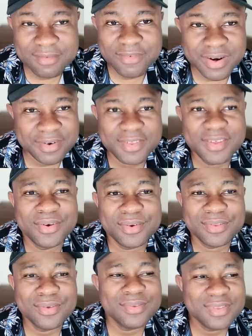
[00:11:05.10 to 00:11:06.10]
very
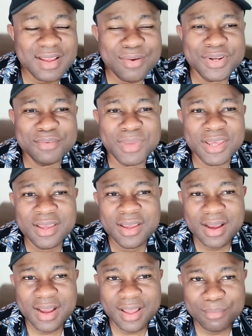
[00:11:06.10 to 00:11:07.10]
serious. So stay with me.
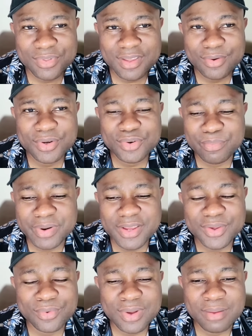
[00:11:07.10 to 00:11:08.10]
I am still going to
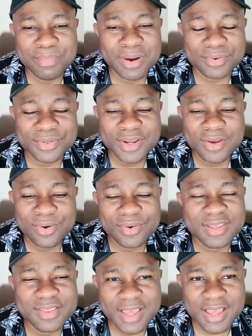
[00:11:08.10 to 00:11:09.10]
bring you about all
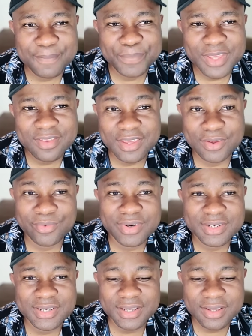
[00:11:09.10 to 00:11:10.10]
these
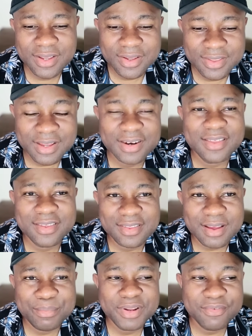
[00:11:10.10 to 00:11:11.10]
insecurity challenges
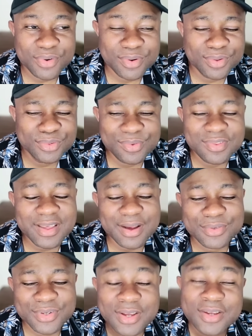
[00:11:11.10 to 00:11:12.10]
happening from north to
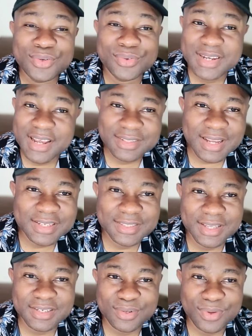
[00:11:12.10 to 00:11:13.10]
south to Delta
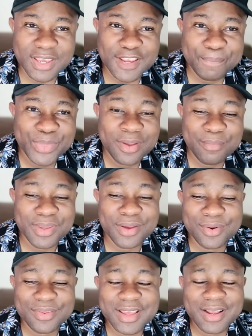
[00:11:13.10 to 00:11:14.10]
State, okay?
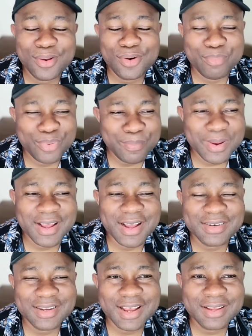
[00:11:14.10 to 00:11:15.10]
Because a lot of
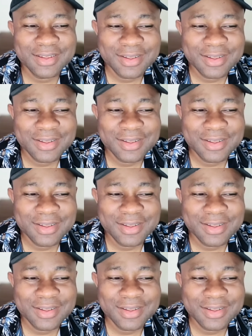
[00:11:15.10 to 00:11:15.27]
propaganda